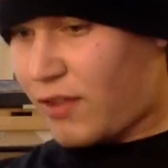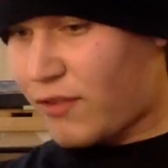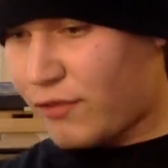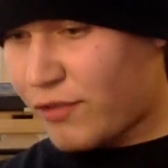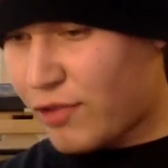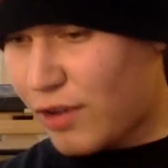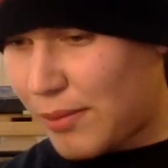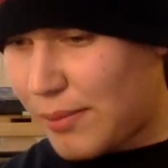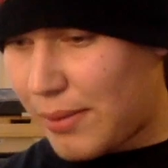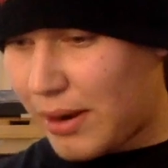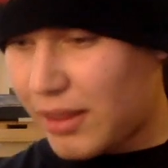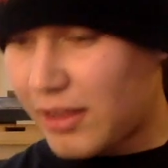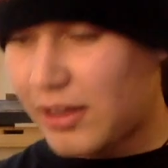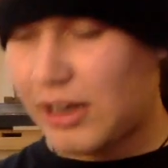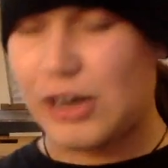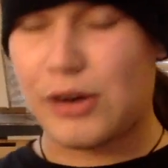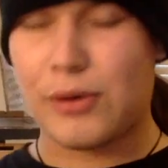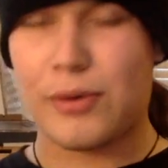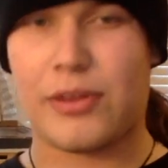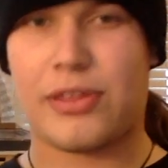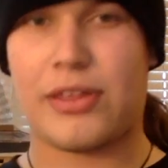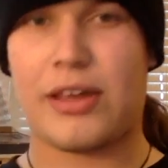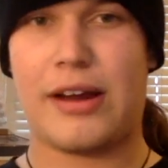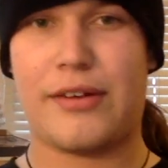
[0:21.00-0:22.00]
familiar
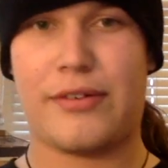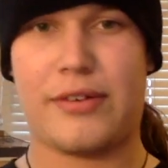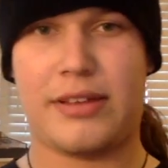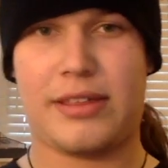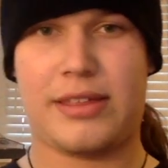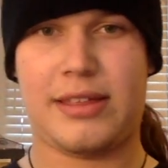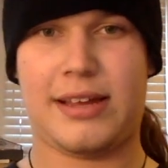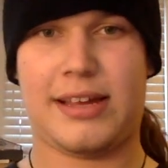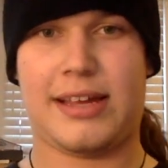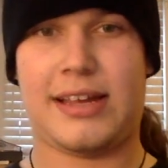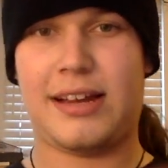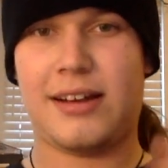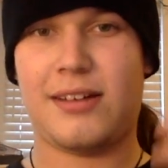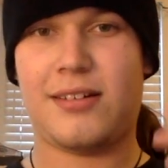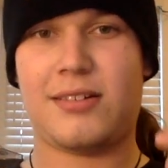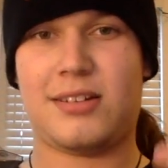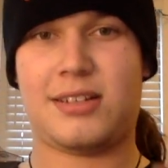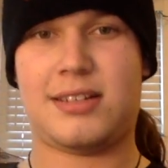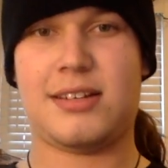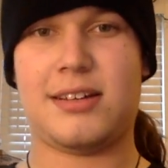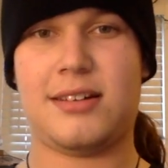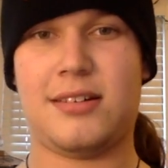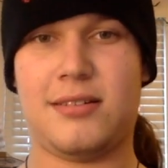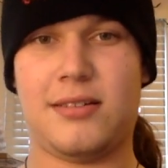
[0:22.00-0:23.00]
with everything here,
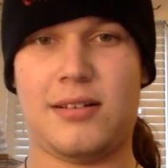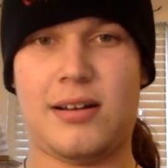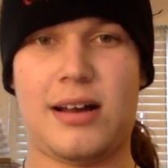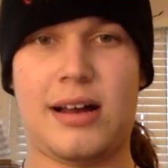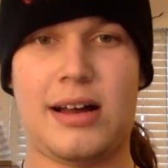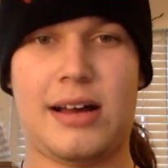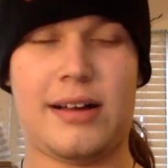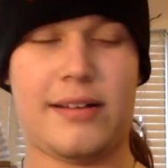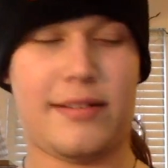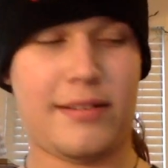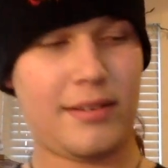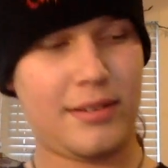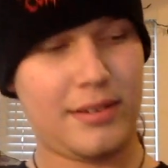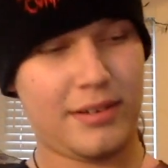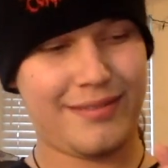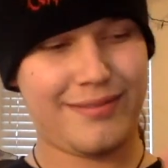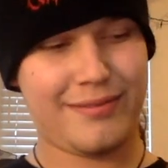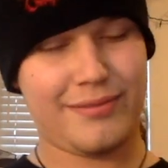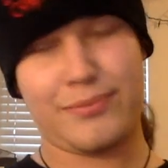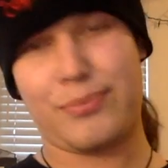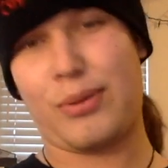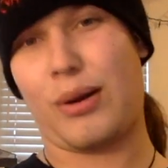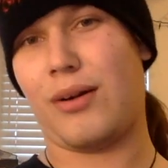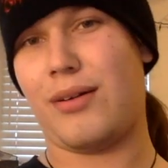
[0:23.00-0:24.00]
so uh,
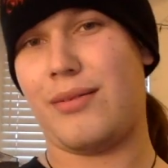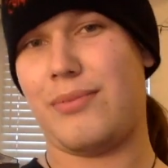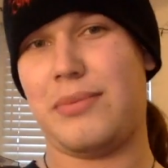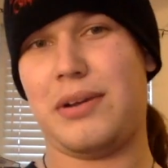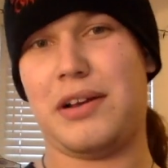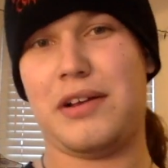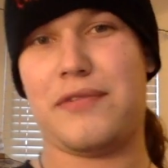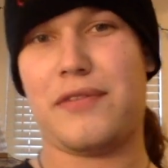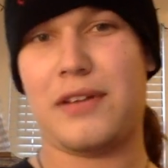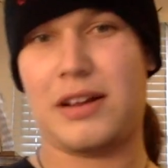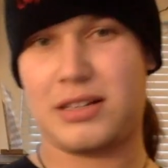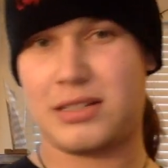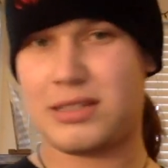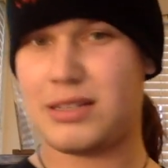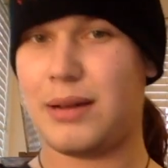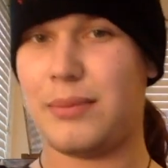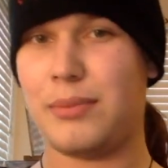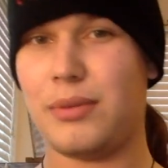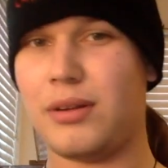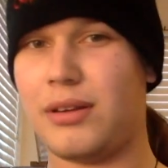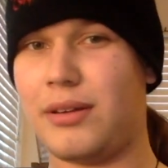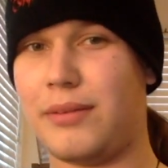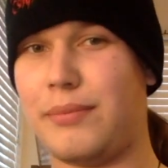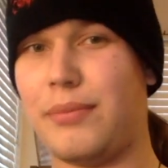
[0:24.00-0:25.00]
pardon me if I
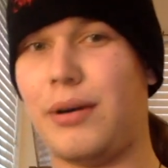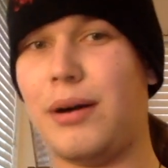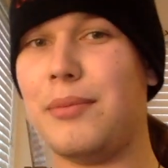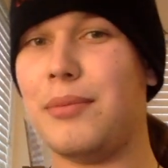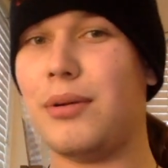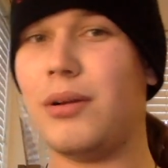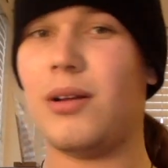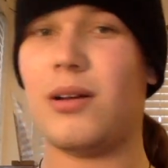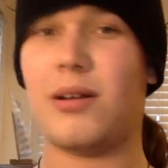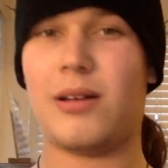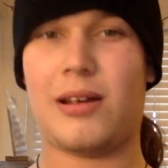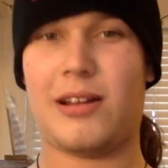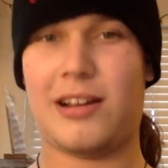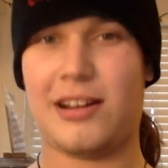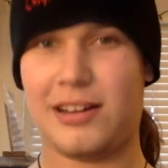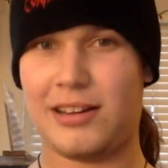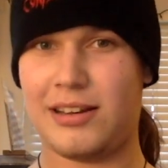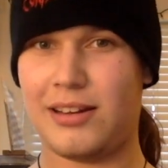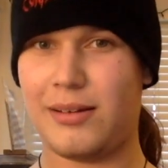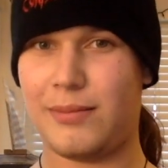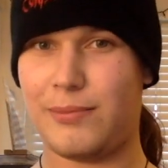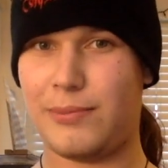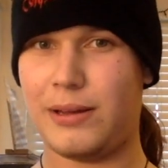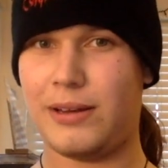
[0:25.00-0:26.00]
stumble and bumble
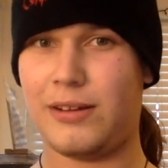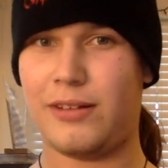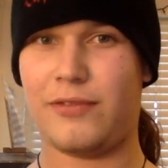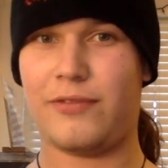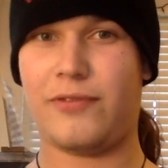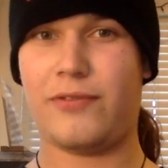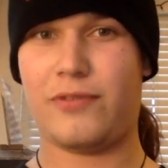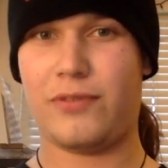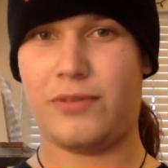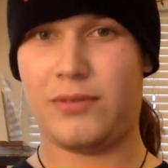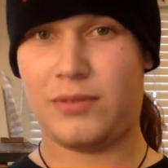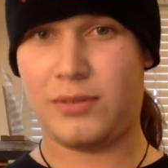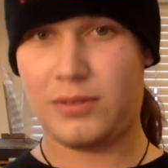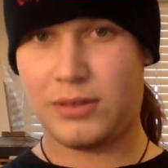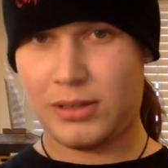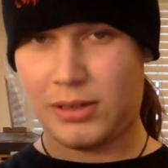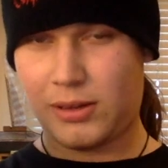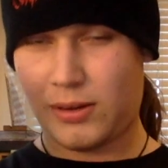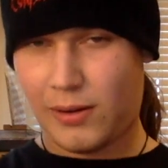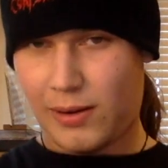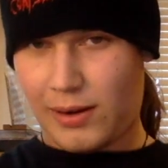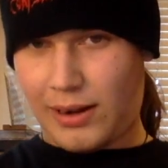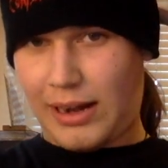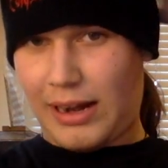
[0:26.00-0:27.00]
on a bit of,
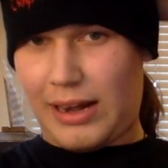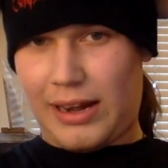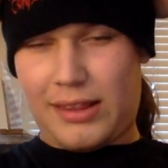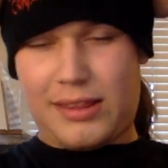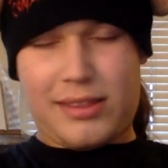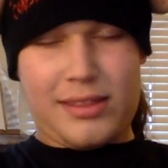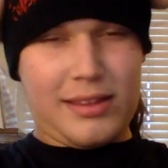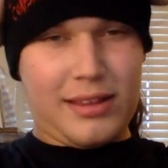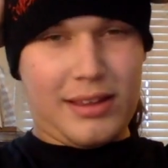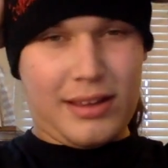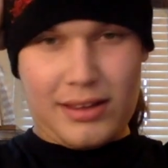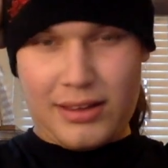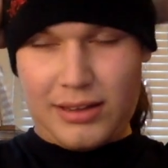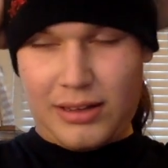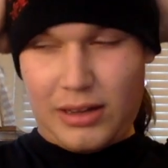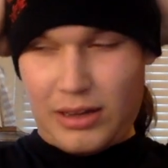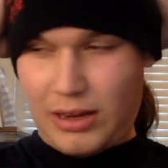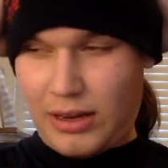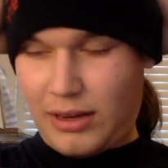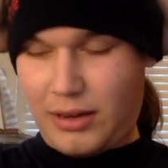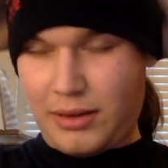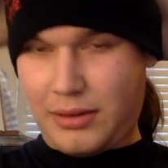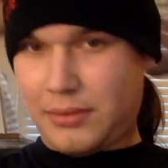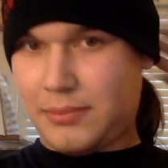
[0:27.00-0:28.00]
on anything.
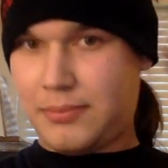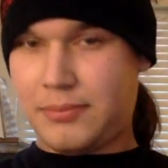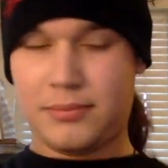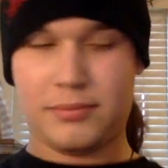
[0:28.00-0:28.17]
Uh,